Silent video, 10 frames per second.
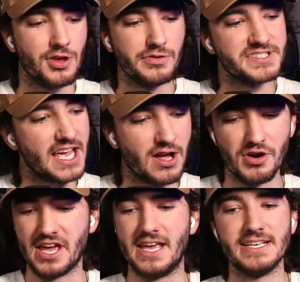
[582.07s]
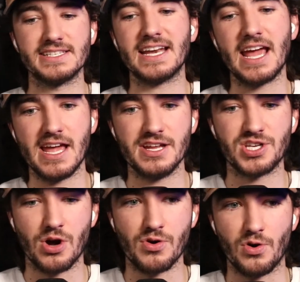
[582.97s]
You said okay, he's an
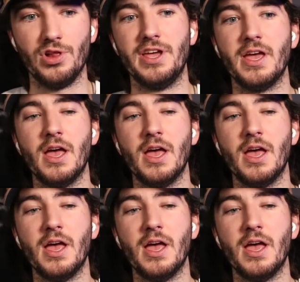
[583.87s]
AHL goalie.